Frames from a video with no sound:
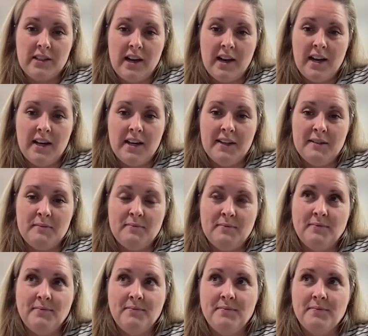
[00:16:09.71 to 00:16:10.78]

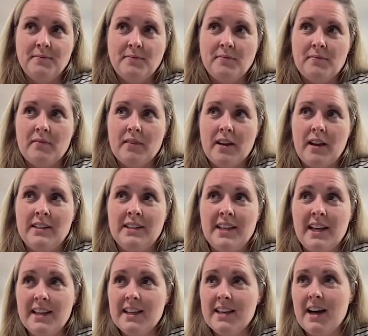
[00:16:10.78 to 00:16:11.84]
I
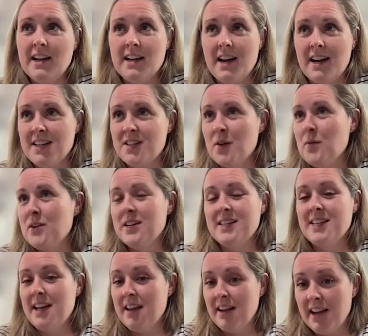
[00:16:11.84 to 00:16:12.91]
say that I don't want to
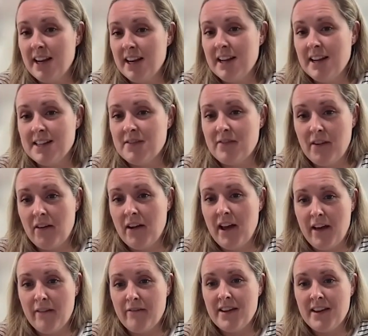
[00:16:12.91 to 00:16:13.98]
say it lightly, it's a very
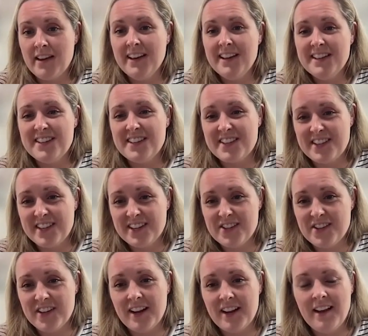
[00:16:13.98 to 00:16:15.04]
heavy
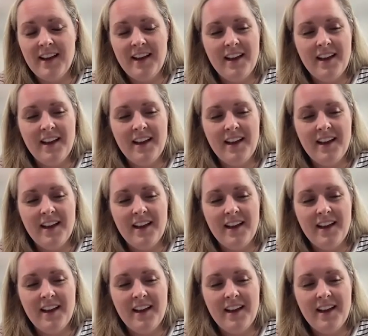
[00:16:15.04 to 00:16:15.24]
decision,